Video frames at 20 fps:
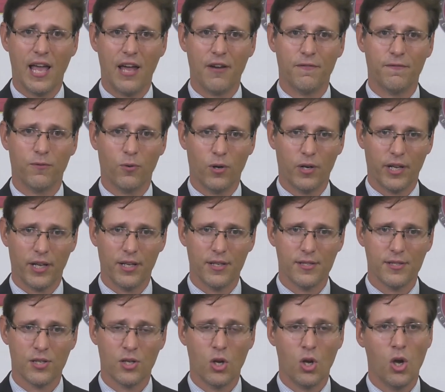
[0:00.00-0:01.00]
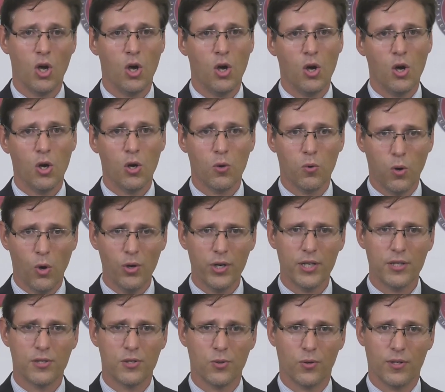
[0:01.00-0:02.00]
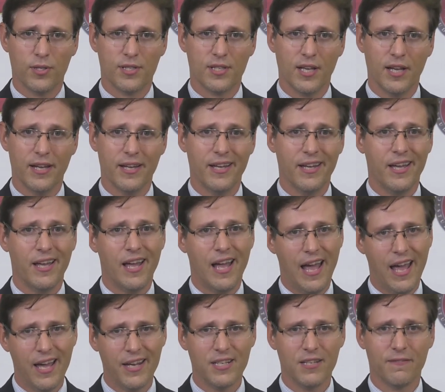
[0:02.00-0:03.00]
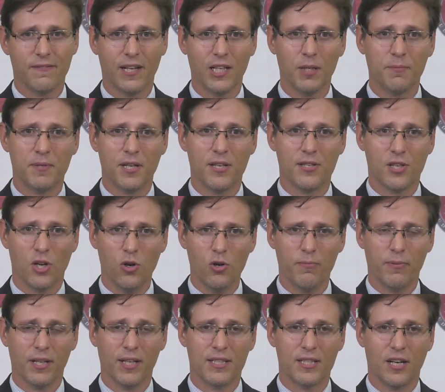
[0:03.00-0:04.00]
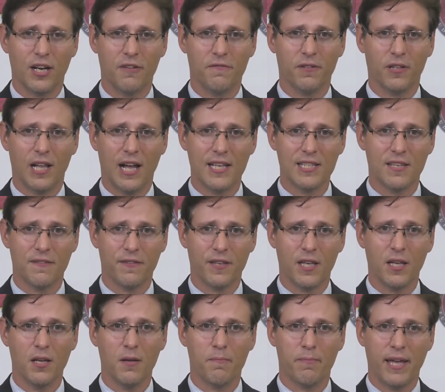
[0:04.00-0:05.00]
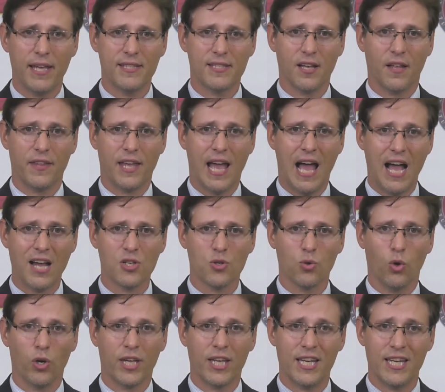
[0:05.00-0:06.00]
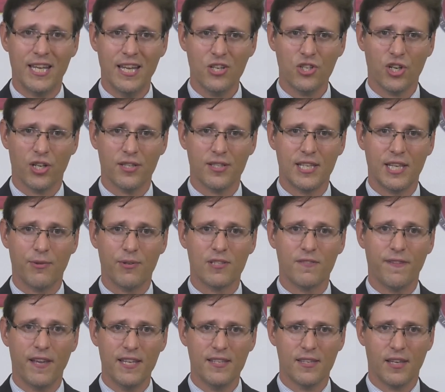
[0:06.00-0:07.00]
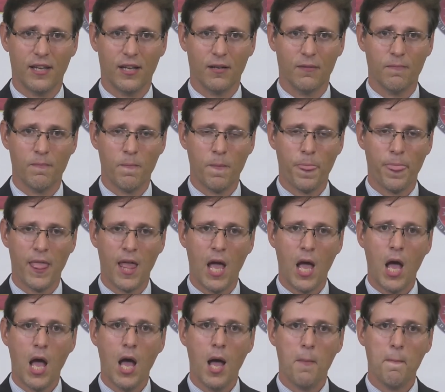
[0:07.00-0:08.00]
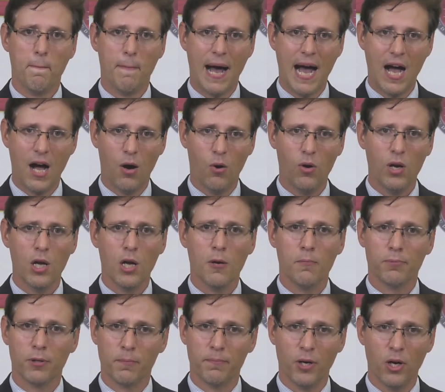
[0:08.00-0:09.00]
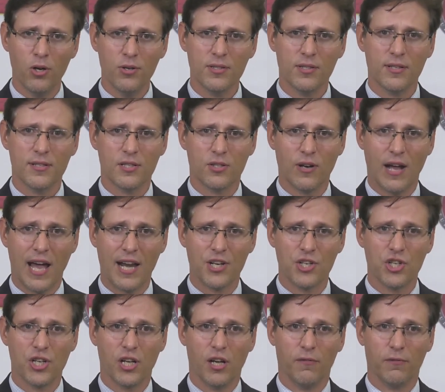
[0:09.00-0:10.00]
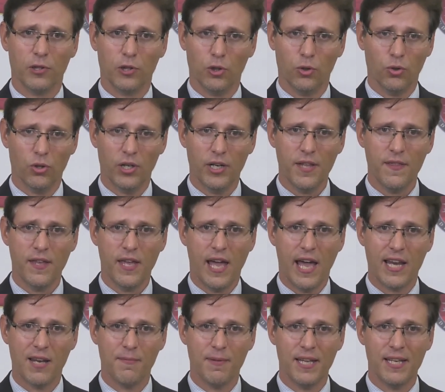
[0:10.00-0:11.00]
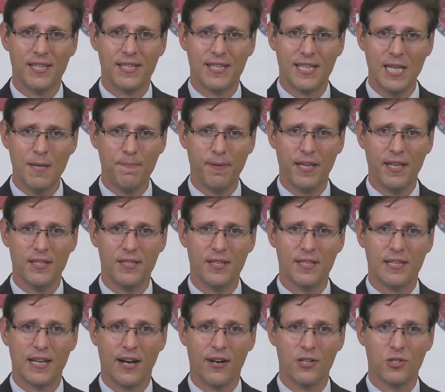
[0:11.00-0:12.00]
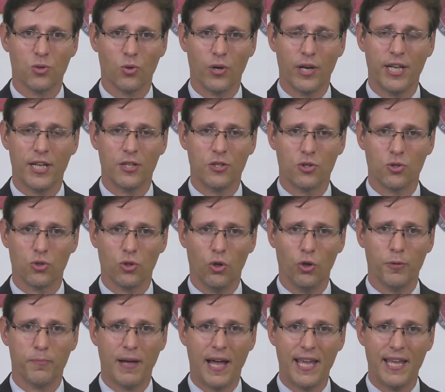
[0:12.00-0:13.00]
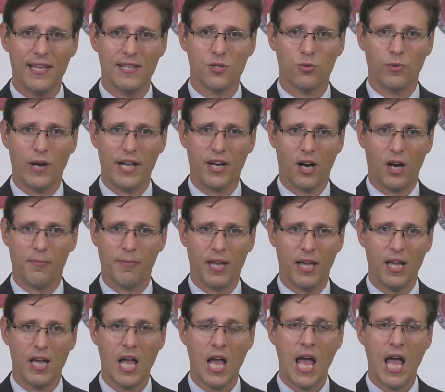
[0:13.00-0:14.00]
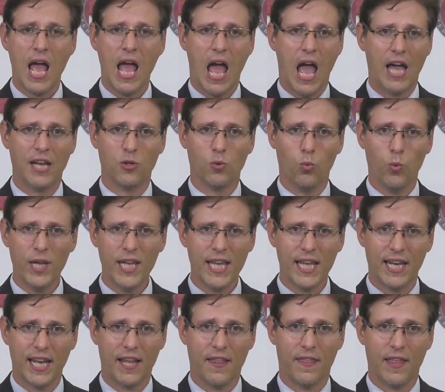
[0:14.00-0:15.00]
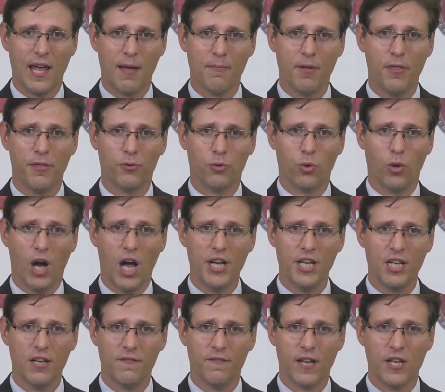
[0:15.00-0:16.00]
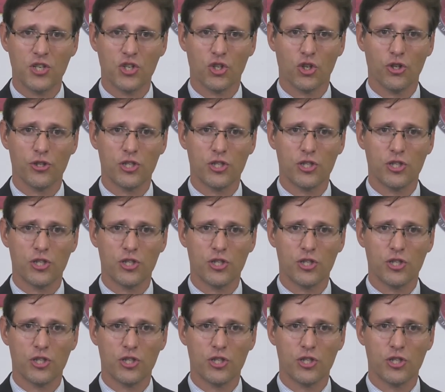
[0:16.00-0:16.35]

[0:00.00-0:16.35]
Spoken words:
and 40s, quoted Sun Tzu and developed his own military philosophy based on the actual conditions he was facing. Mao proposed a strategy of luring the enemy deep into territory controlled by his Red Army and weakening them through unconventional